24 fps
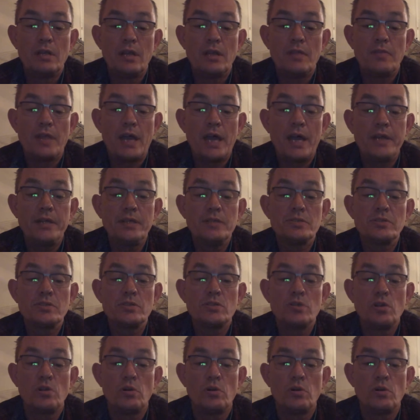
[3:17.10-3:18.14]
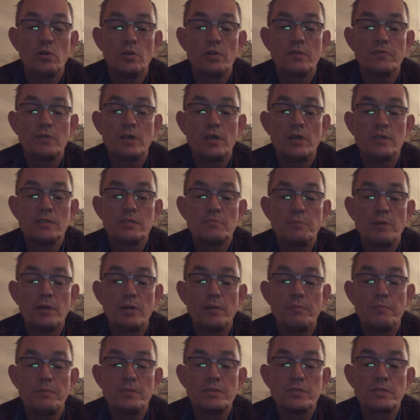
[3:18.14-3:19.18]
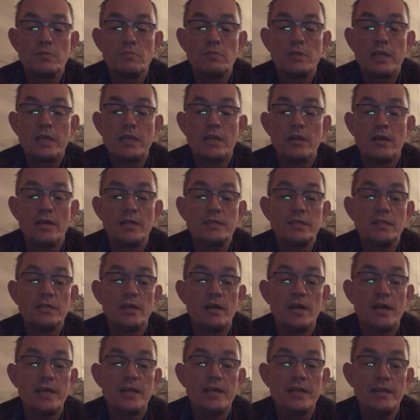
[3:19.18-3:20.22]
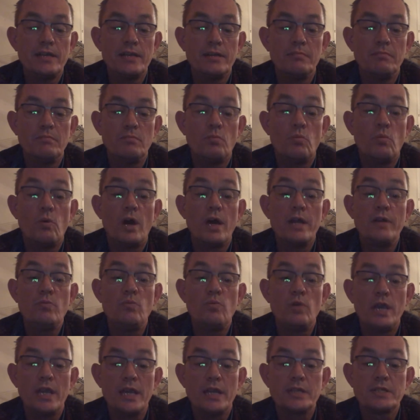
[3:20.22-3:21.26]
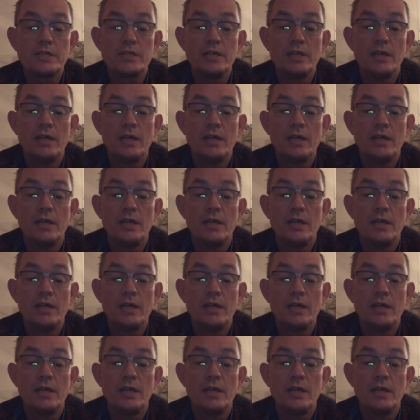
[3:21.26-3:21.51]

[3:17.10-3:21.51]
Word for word: That is the goal of God's purpose, and we cannot deny him one whit